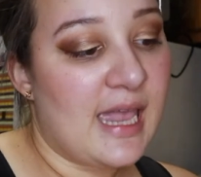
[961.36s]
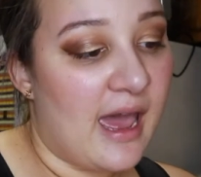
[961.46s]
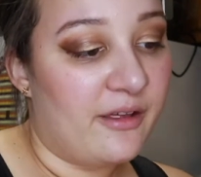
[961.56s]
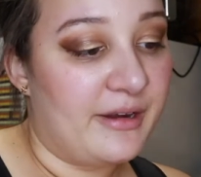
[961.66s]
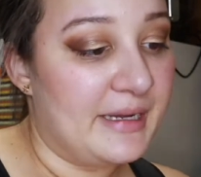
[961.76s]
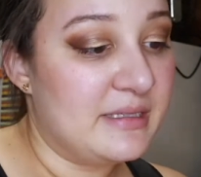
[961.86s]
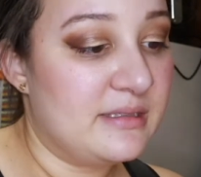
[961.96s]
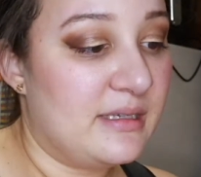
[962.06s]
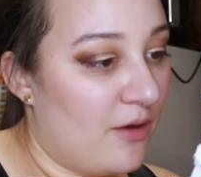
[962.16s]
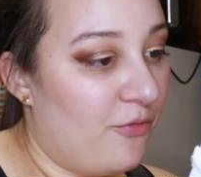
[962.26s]

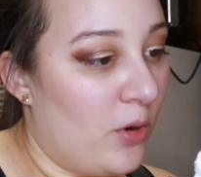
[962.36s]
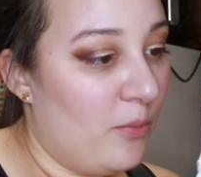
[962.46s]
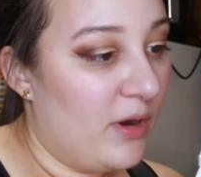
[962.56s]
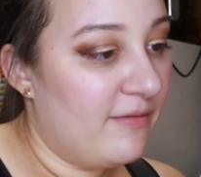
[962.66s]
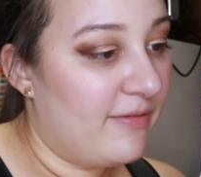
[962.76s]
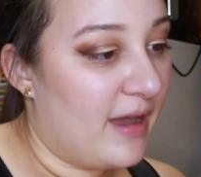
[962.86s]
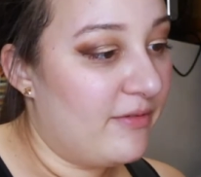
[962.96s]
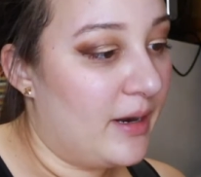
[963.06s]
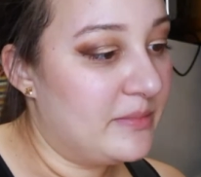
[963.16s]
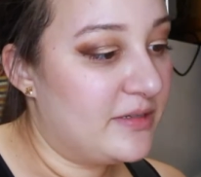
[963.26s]
calories,
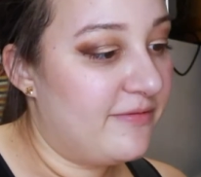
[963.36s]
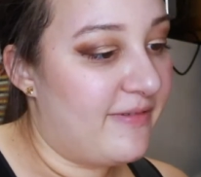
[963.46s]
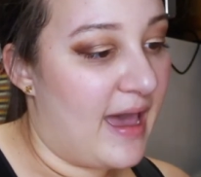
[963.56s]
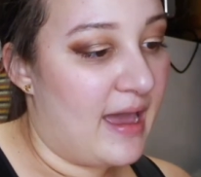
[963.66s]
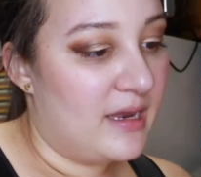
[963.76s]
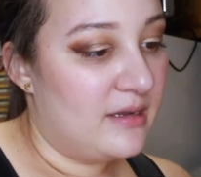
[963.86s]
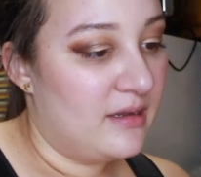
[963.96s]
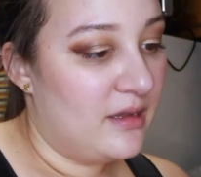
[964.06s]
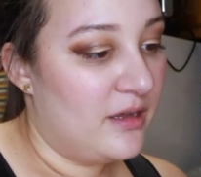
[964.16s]
4.5 grams of fat,